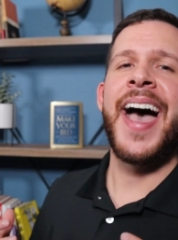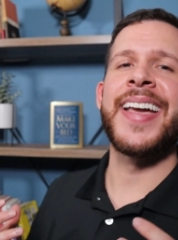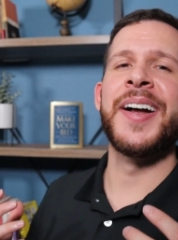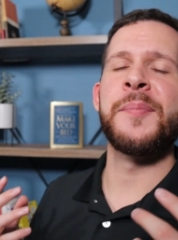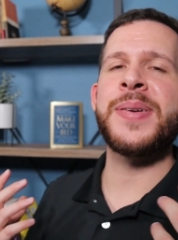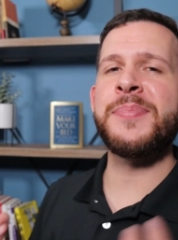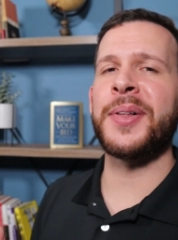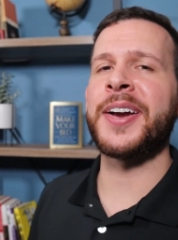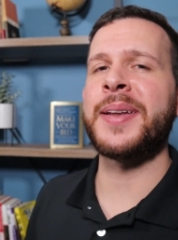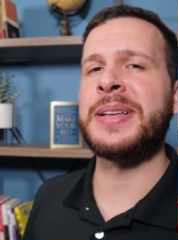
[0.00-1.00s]
You know,
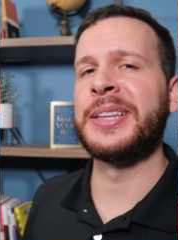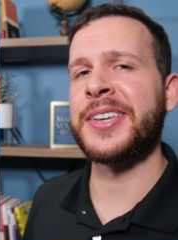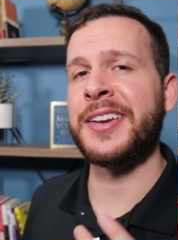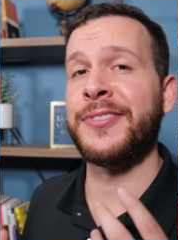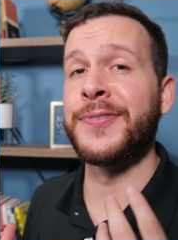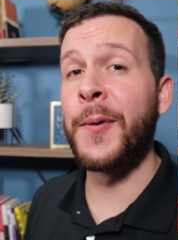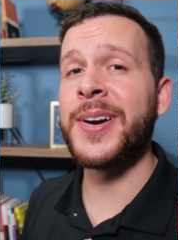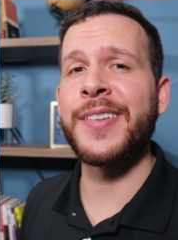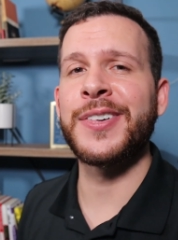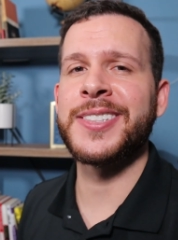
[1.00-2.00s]
people are going to be looking
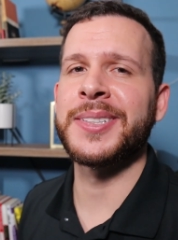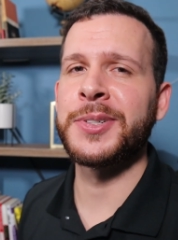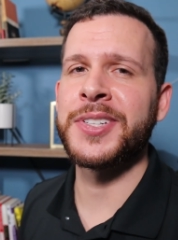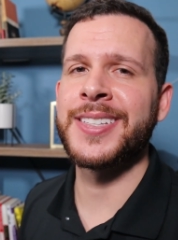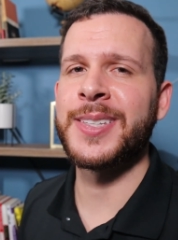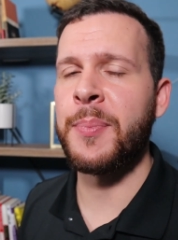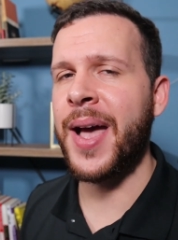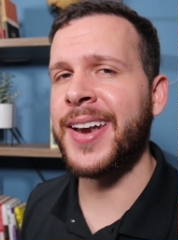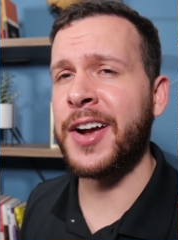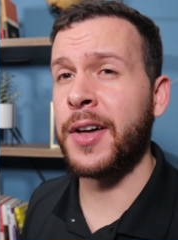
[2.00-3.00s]
for different solutions
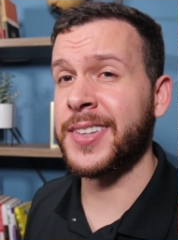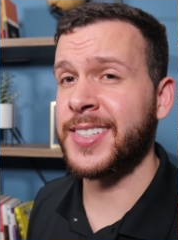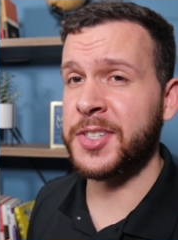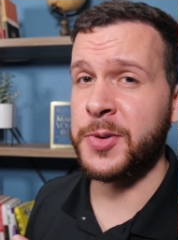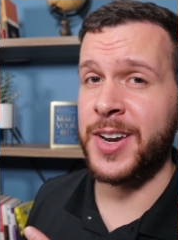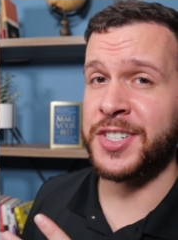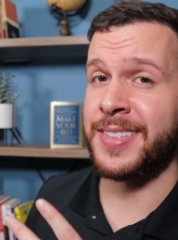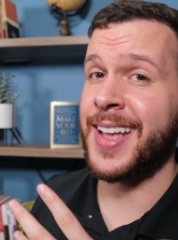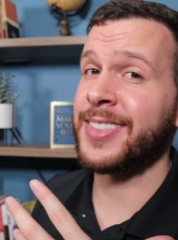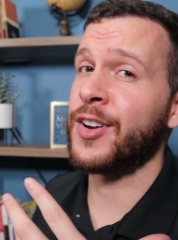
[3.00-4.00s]
depending on the
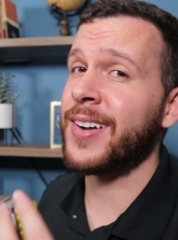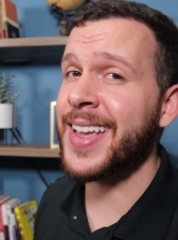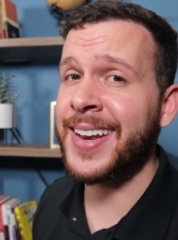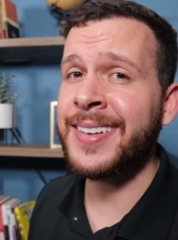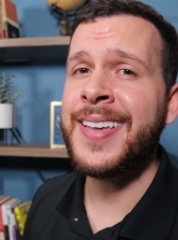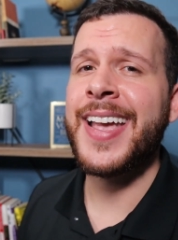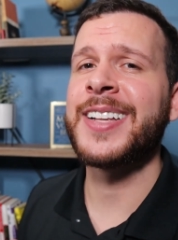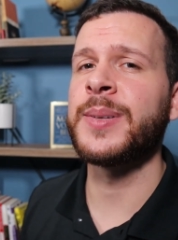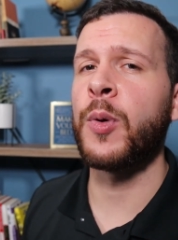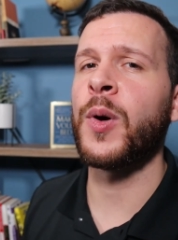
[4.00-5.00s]
situation that they're in.
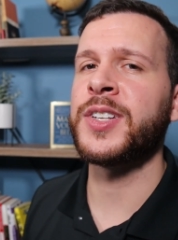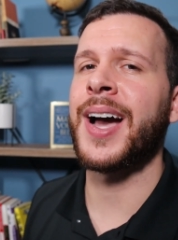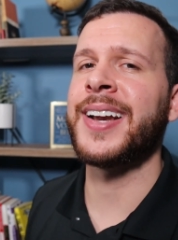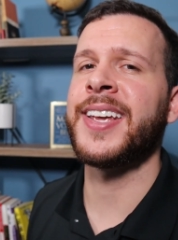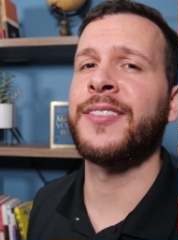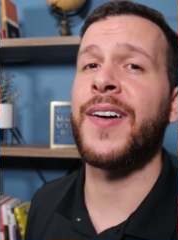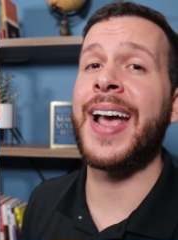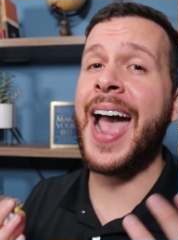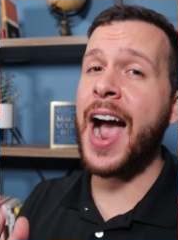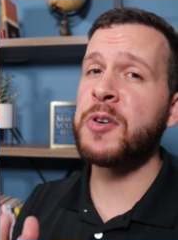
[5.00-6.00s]
It's important to
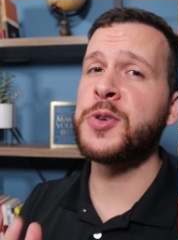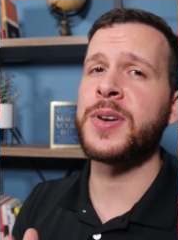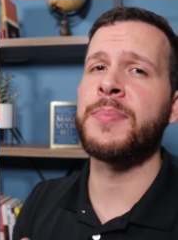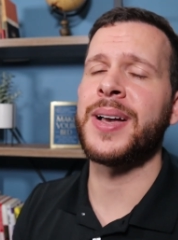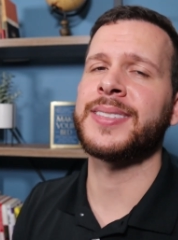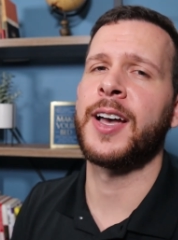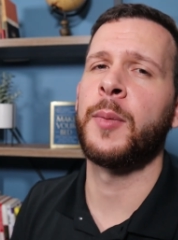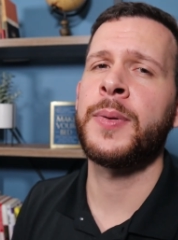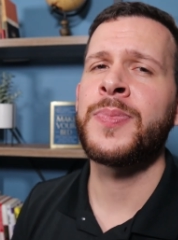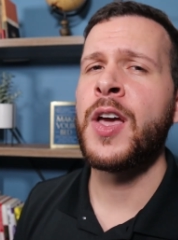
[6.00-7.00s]
identify how you can best
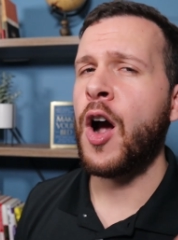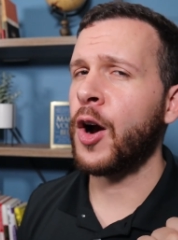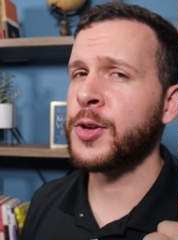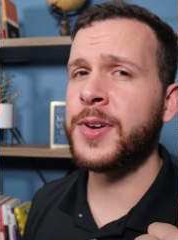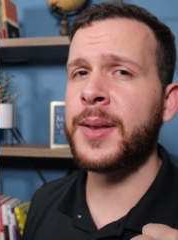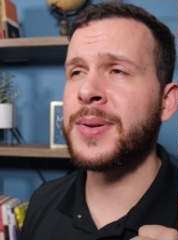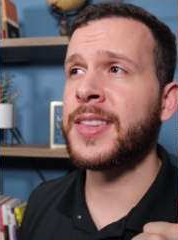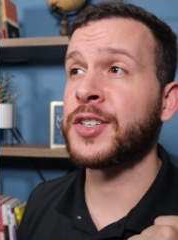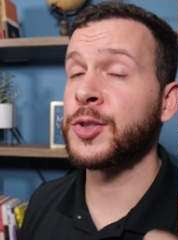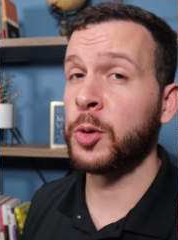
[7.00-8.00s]
help. Are you going to be
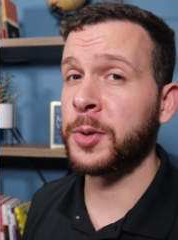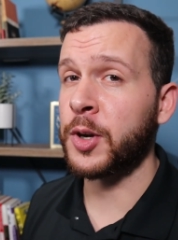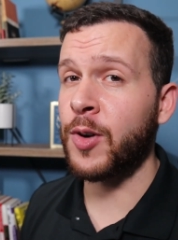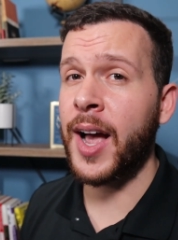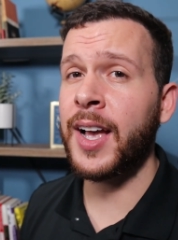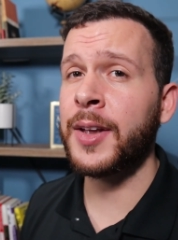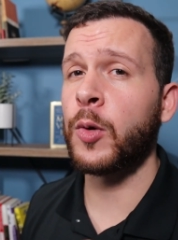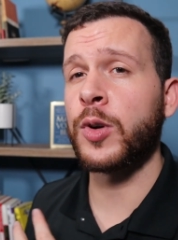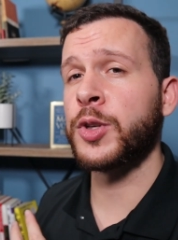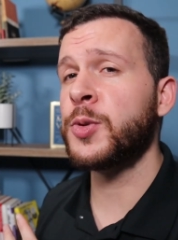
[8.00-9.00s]
the shoulder to cry on,
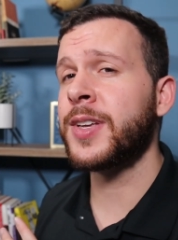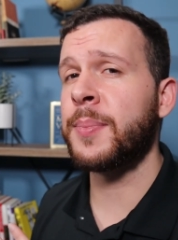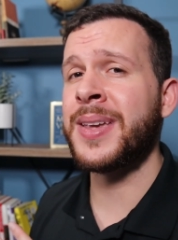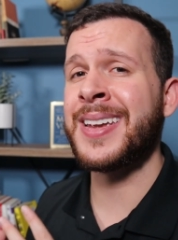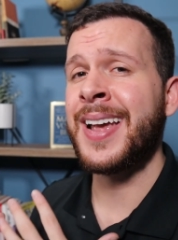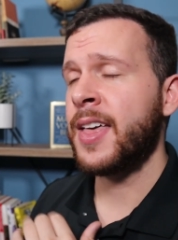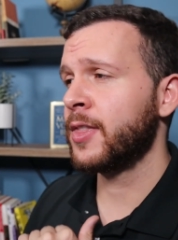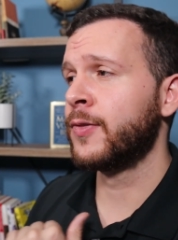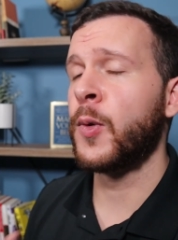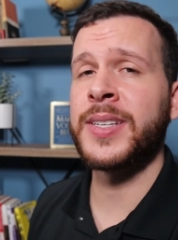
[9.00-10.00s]
or are you going to be
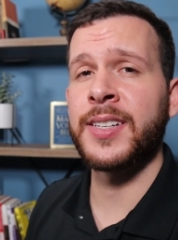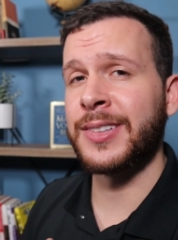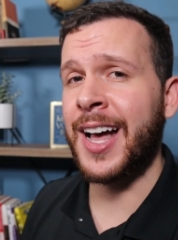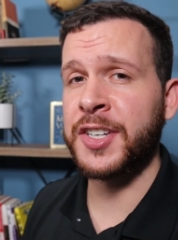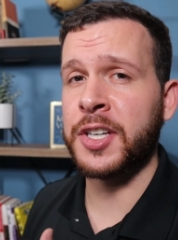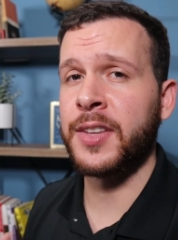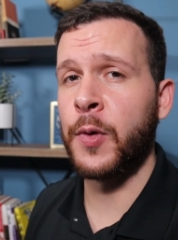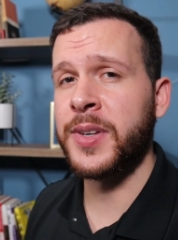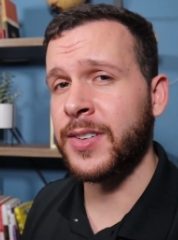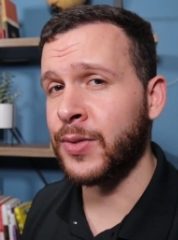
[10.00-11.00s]
the voice of logic, the
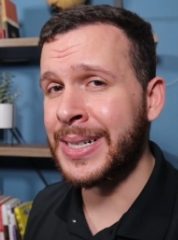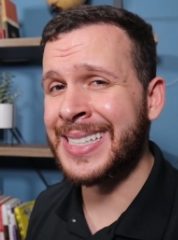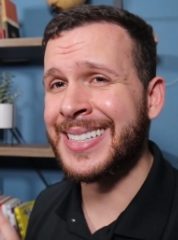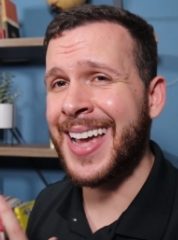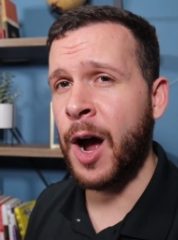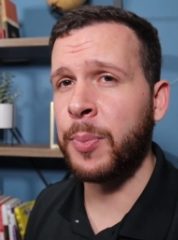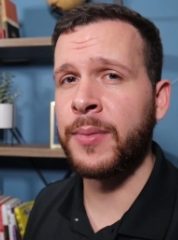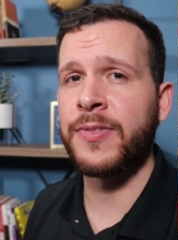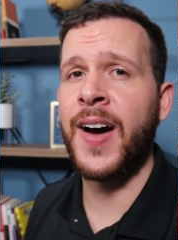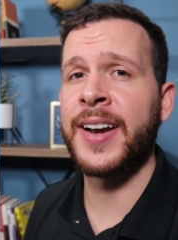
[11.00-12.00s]
voice of reason to help
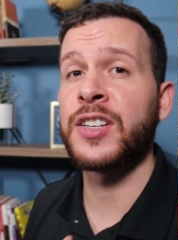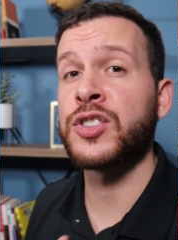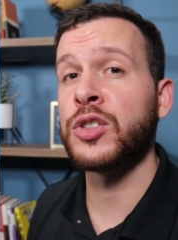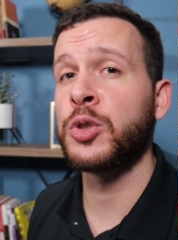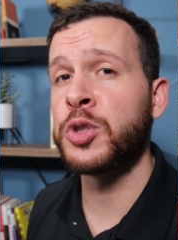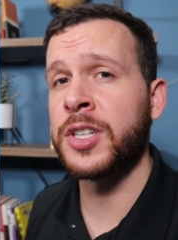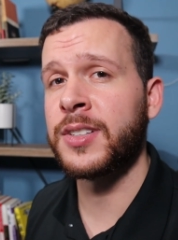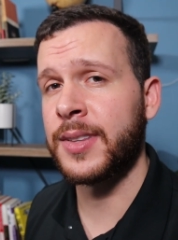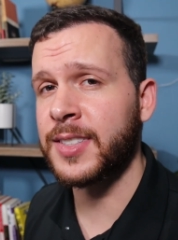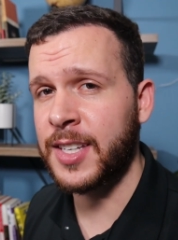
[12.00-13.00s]
them find a
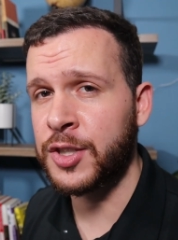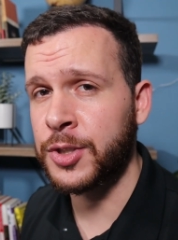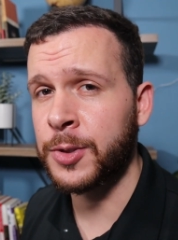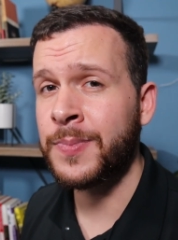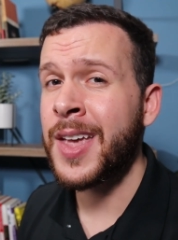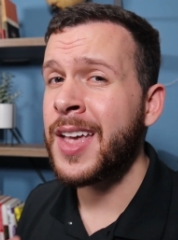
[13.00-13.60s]
solution to this issue?